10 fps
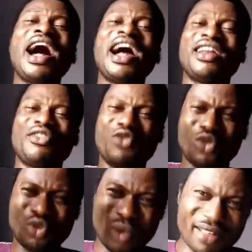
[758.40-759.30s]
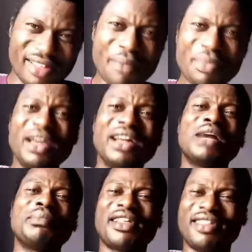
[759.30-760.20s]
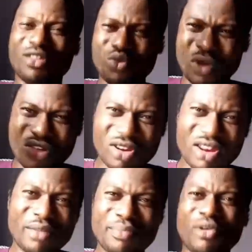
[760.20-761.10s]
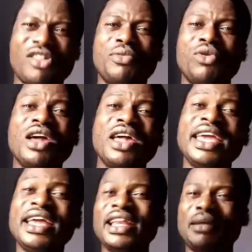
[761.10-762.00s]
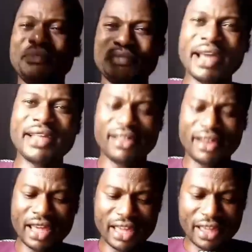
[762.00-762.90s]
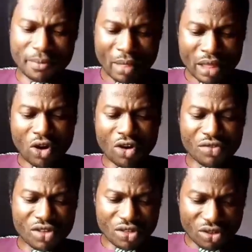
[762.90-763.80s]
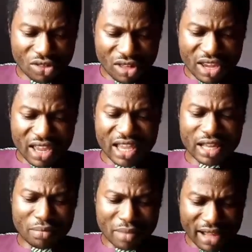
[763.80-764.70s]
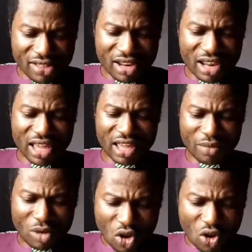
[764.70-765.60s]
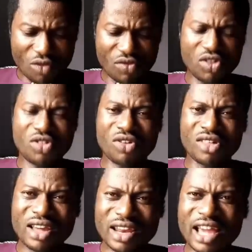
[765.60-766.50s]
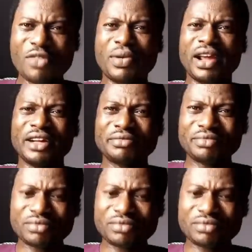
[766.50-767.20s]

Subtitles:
I refuse to accept that my situation is impossible in the mighty name of Jesus. In the mighty name of Jesus. Next prayer.